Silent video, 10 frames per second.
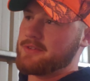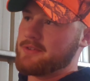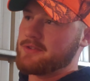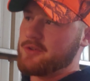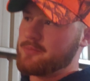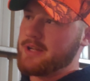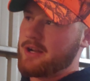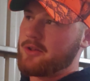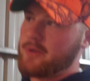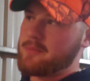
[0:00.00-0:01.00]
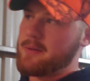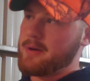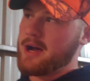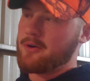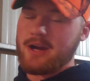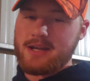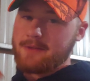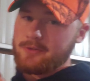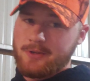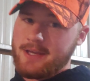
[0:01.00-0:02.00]
zoomed in all the way on my power. I
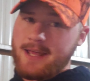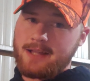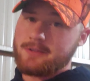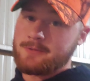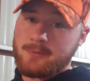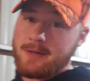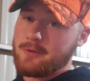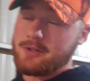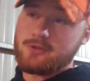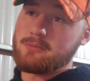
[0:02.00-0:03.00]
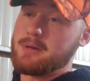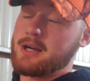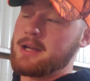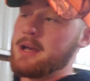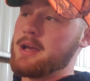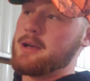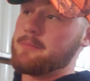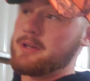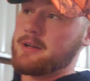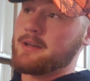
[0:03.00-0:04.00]
never look at antlers when I'm going to shoot a buck
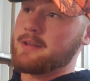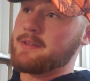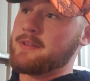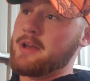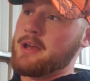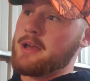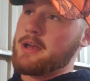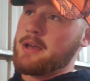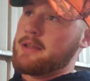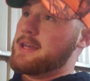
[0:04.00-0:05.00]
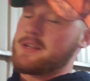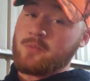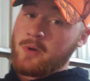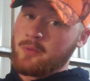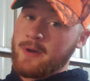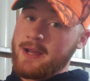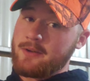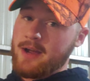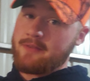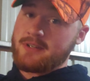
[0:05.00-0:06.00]
because that is one way to
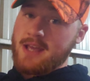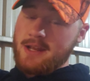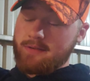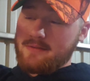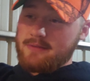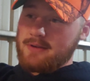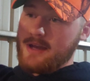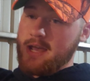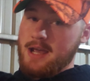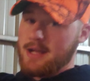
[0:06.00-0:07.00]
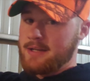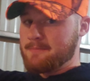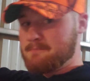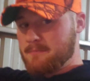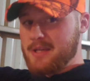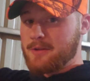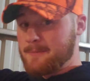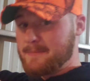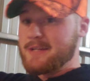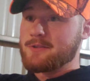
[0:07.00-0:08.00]
gravitate and either
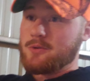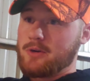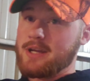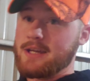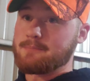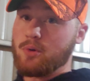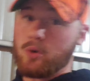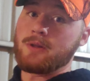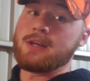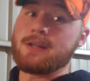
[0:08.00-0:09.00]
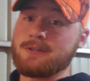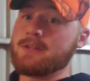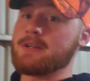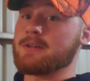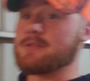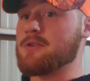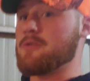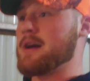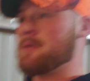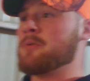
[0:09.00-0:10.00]
miss or hit poorly on your deer. So
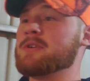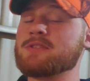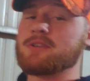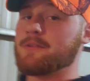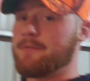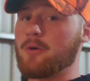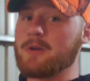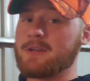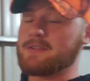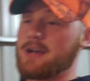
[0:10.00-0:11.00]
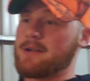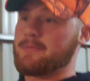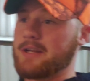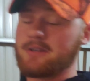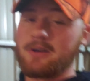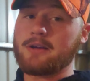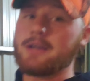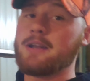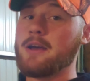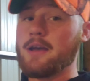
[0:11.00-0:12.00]
I always just focus on my
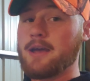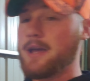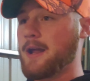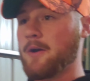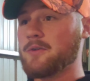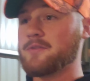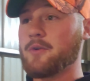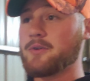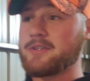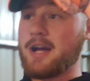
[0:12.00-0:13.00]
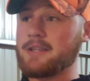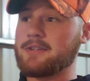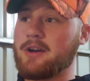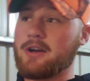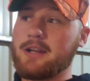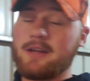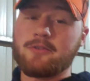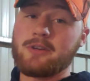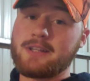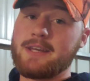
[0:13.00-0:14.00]
target, and I always focus on the target, never
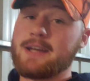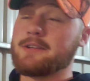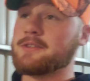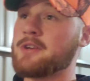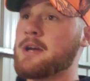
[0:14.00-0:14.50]
look at the antlers.